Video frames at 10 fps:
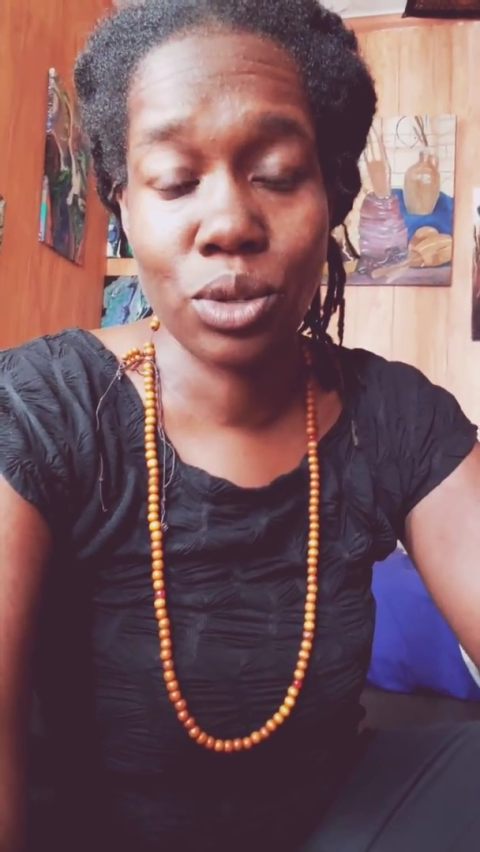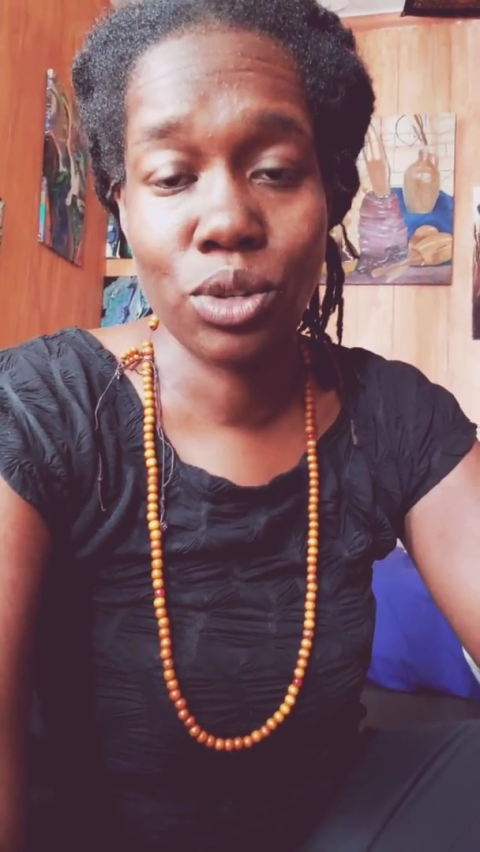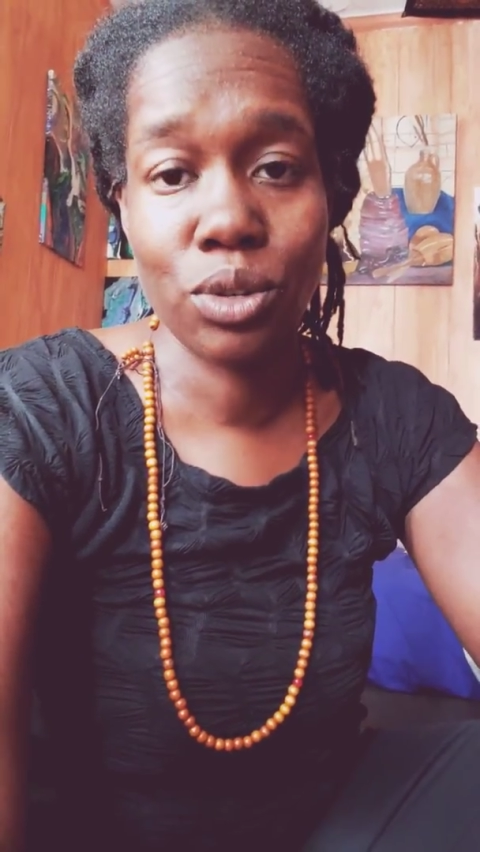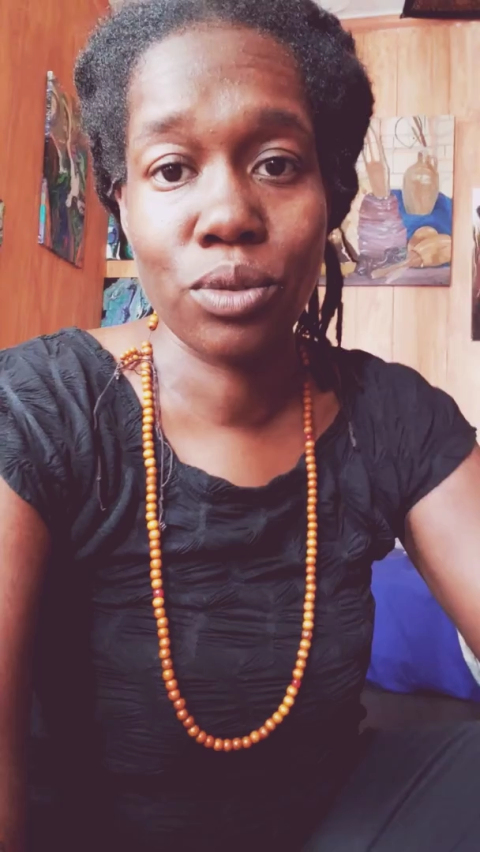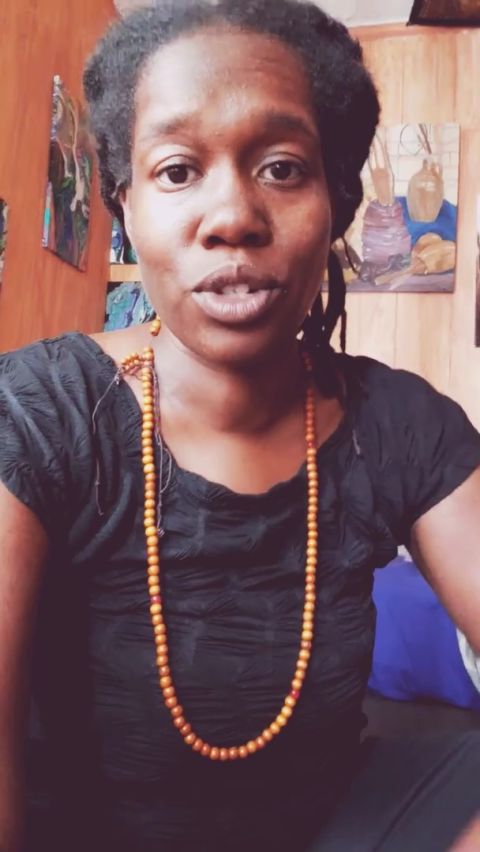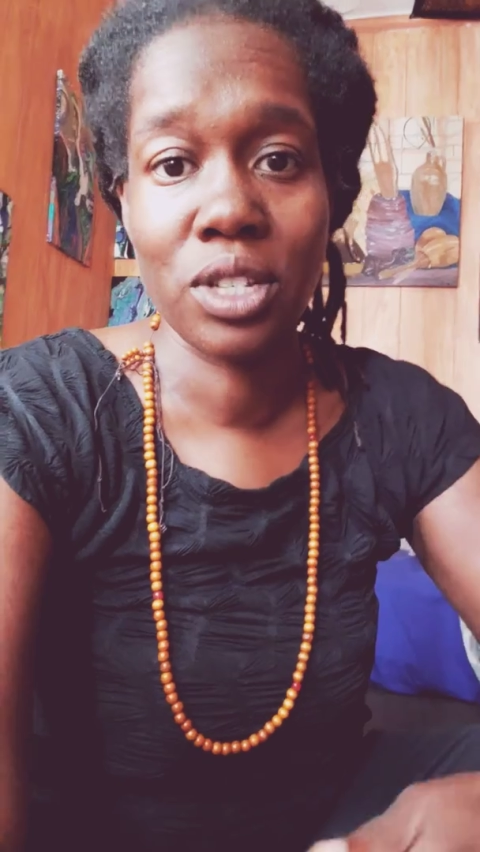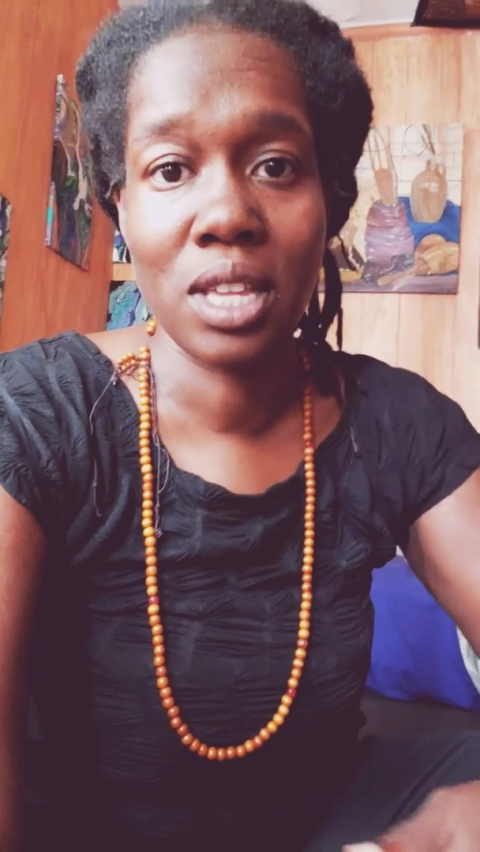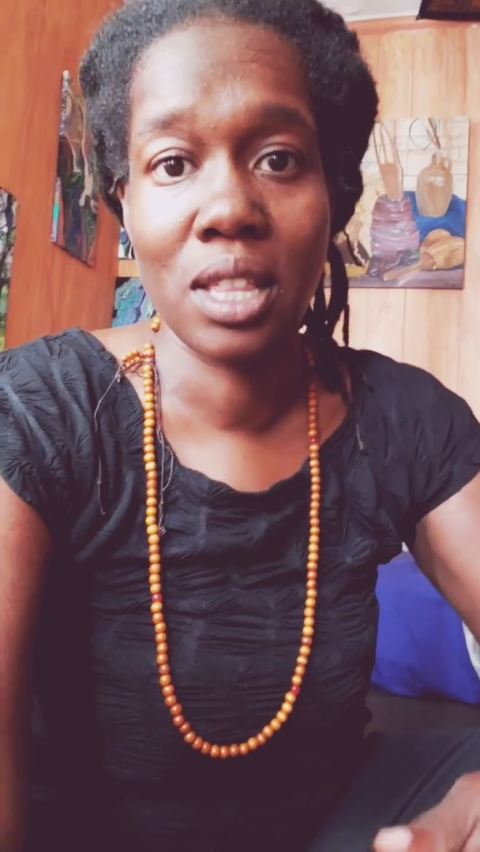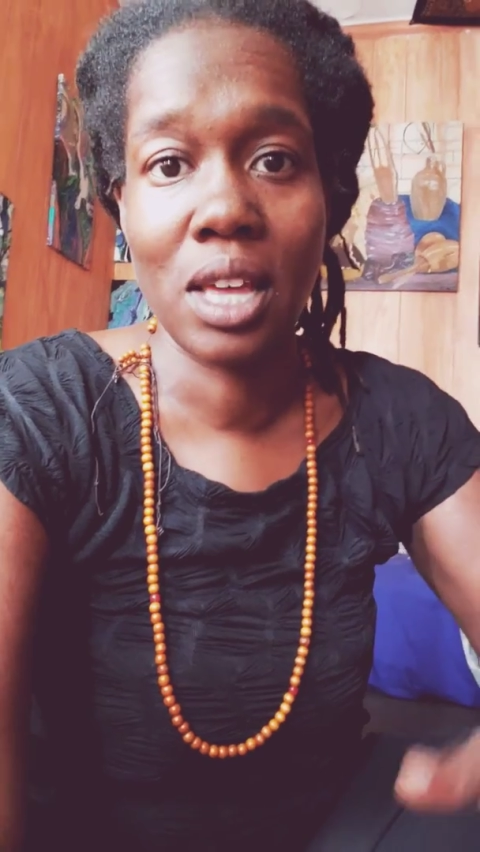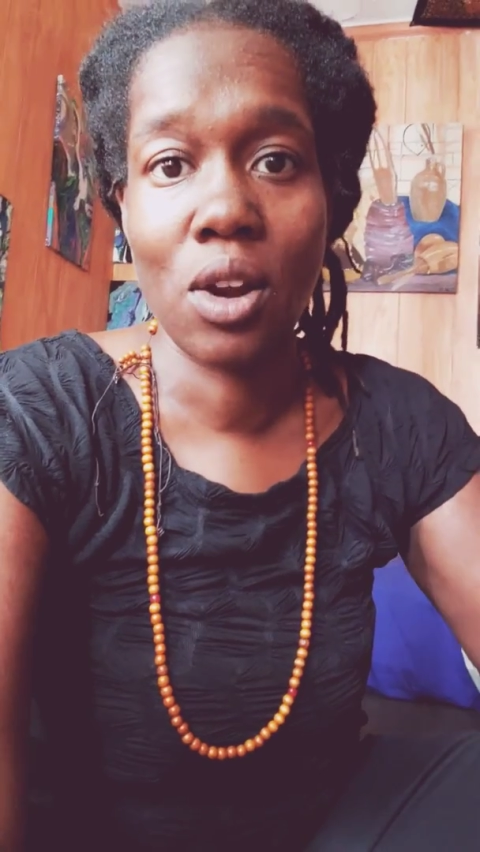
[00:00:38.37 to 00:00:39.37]
So don't just
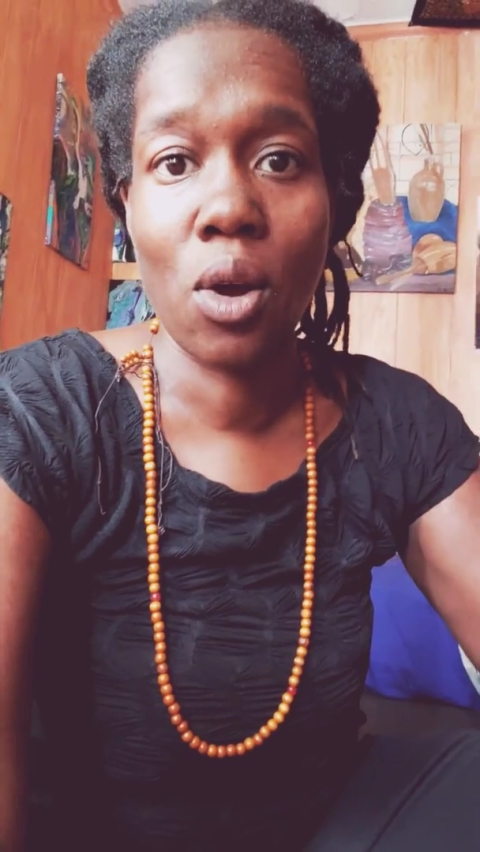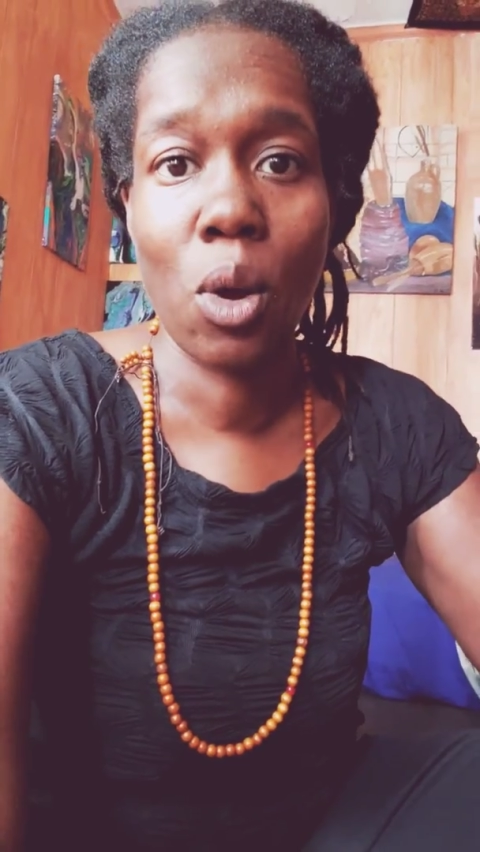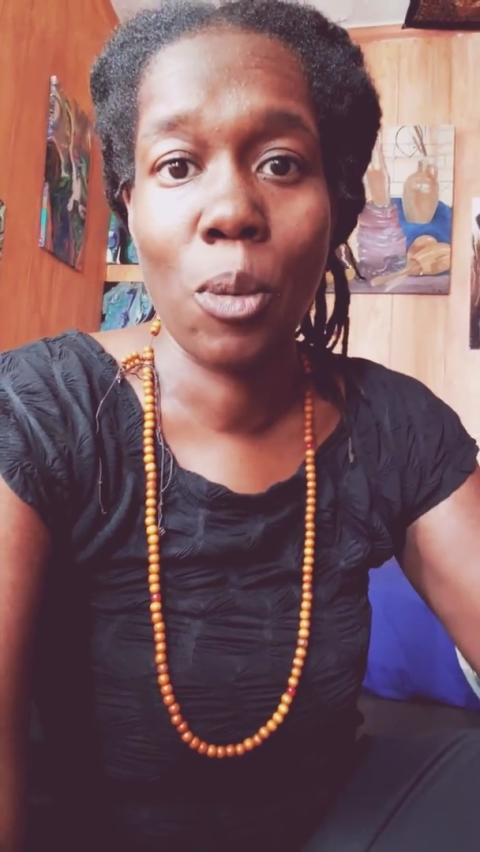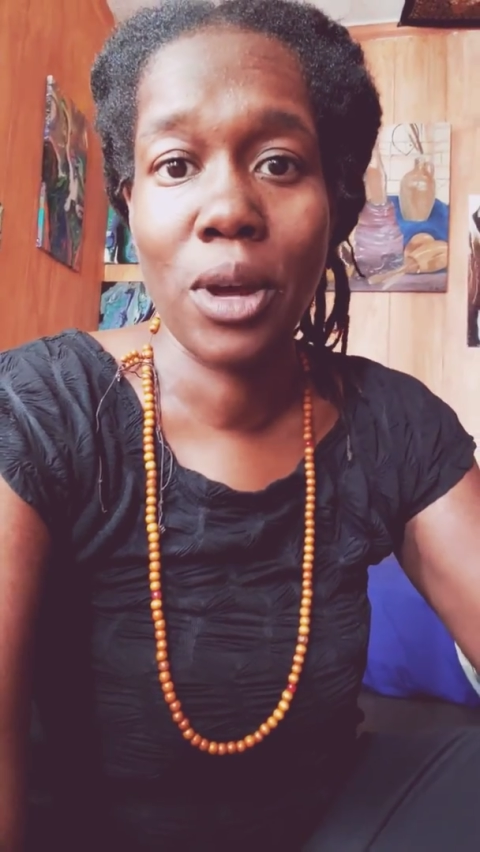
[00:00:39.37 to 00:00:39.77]
think that, oh,